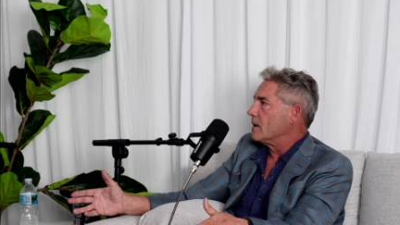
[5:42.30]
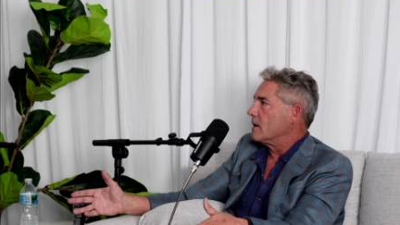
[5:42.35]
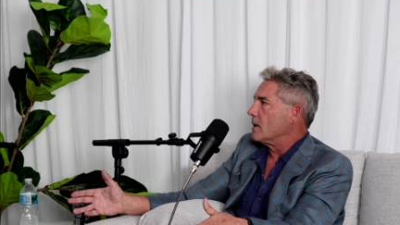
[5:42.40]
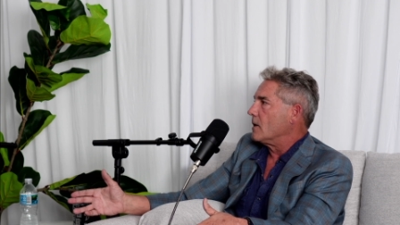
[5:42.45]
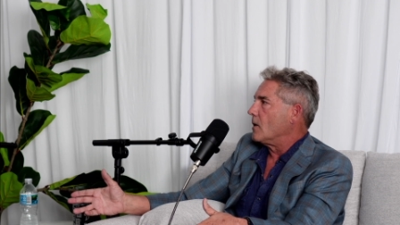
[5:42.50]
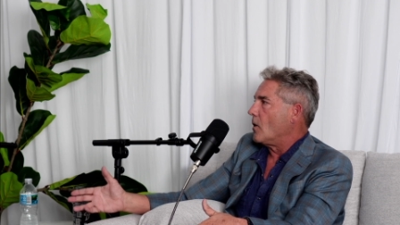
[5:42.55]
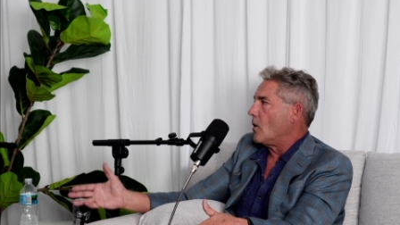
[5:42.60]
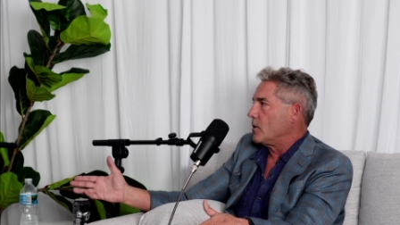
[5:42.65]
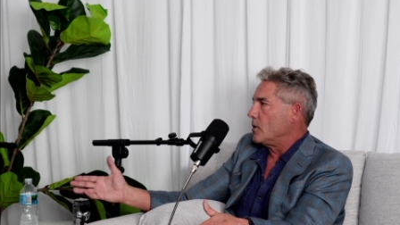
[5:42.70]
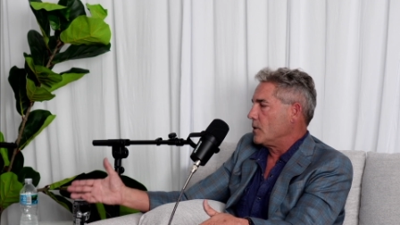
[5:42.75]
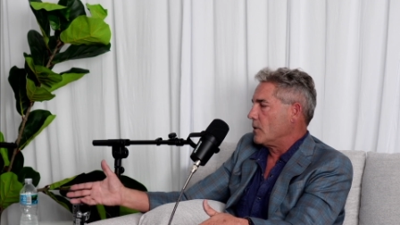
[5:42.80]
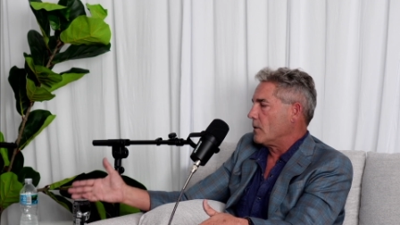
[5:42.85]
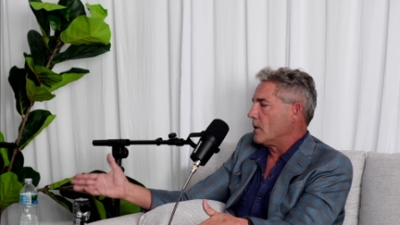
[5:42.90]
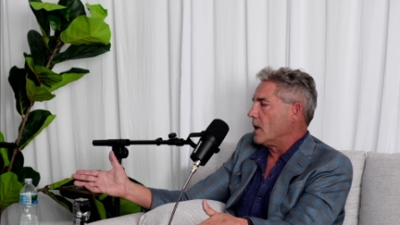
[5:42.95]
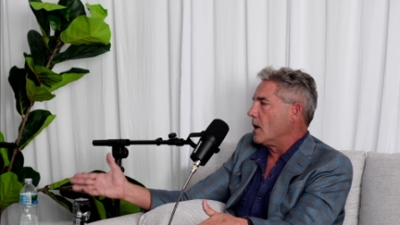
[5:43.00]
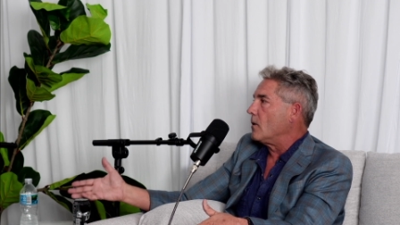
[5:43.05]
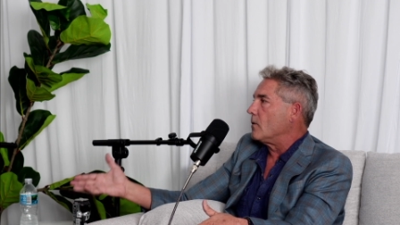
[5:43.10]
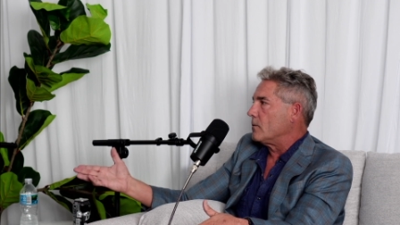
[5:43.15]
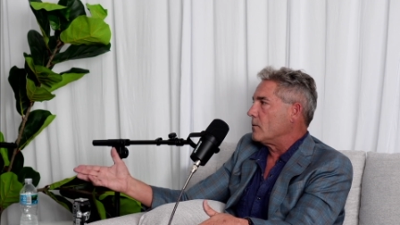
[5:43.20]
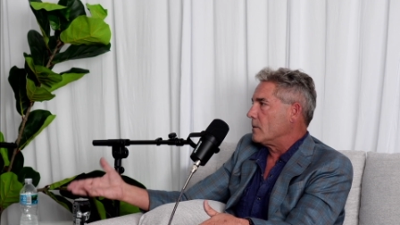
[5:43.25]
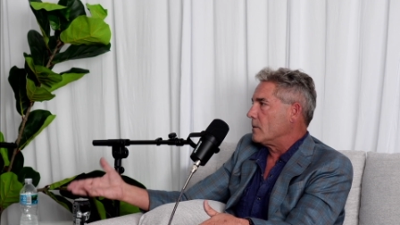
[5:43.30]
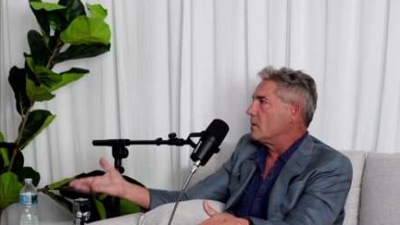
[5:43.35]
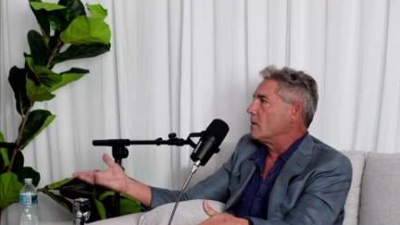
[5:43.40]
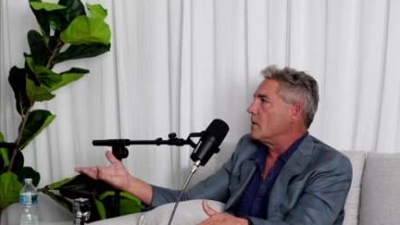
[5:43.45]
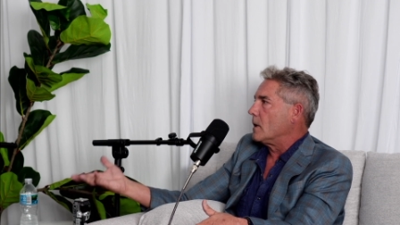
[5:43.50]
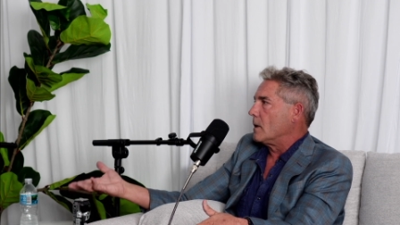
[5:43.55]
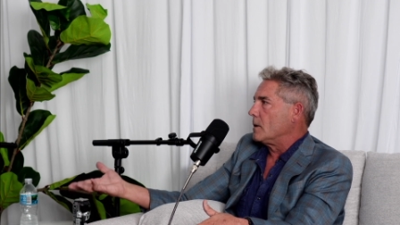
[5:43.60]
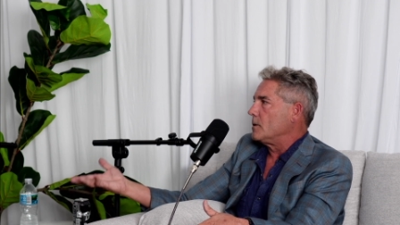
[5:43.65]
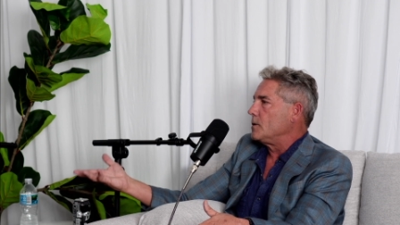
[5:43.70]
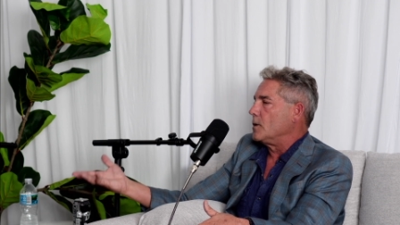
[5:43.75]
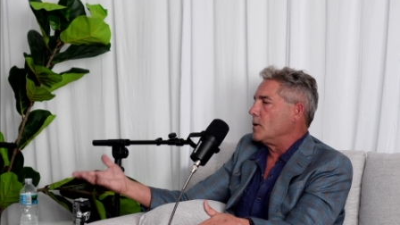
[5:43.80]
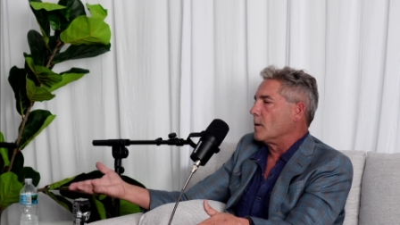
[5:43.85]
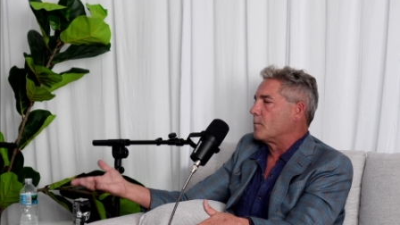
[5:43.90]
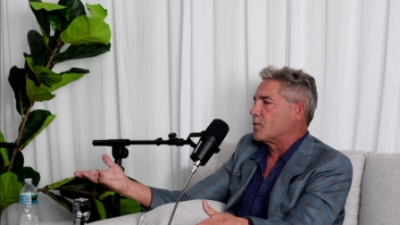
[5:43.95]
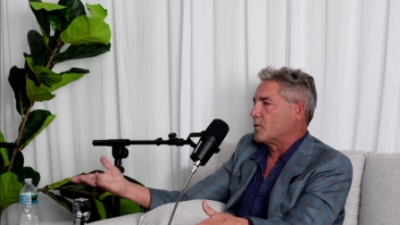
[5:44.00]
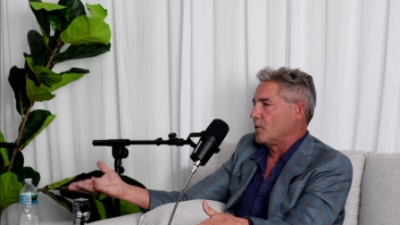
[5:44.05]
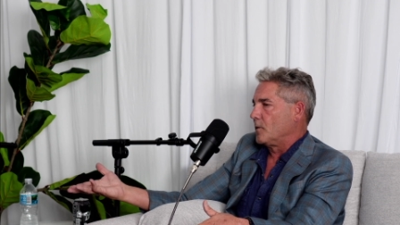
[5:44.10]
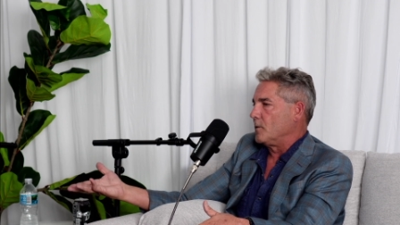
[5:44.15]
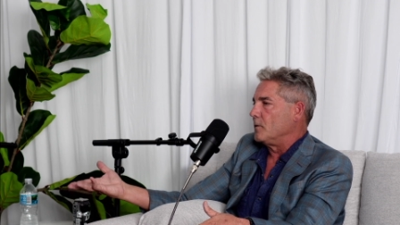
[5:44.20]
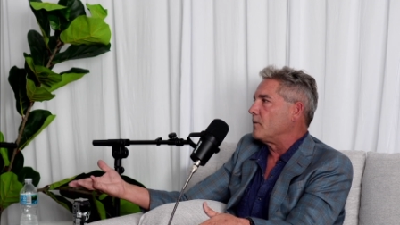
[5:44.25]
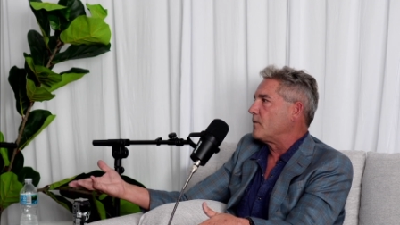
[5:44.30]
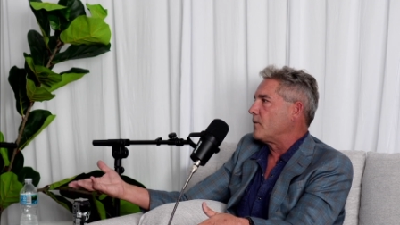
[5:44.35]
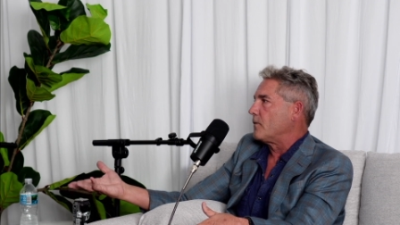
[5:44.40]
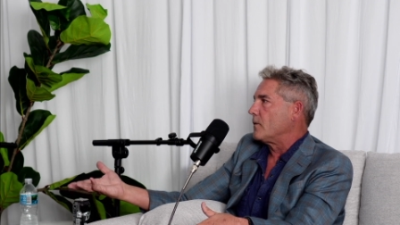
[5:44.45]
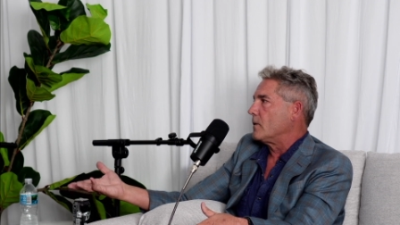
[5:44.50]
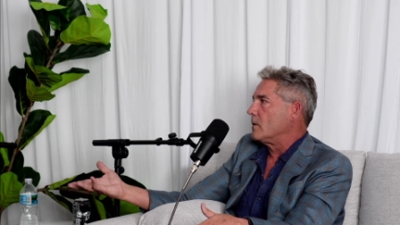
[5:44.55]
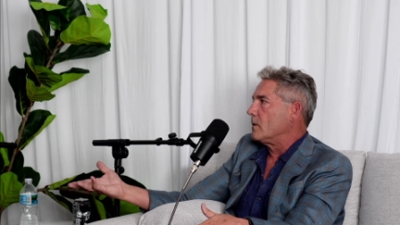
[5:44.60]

on your own, the proof.